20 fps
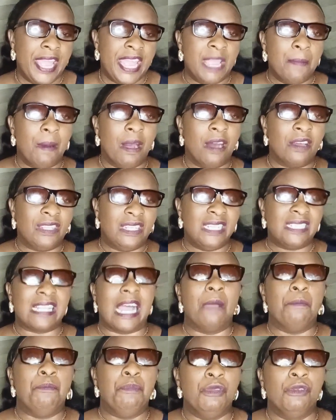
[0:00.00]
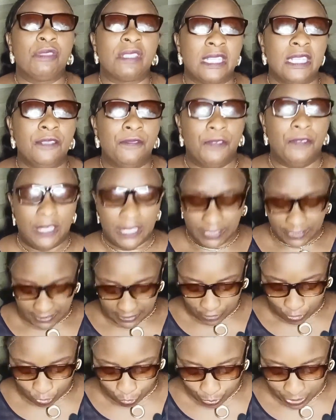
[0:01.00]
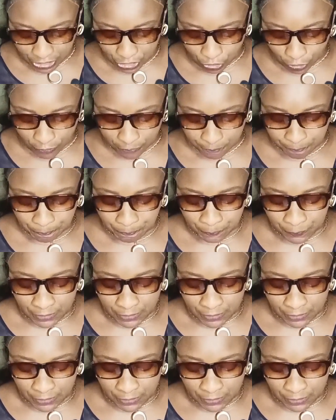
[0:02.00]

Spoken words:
about this abusive situation.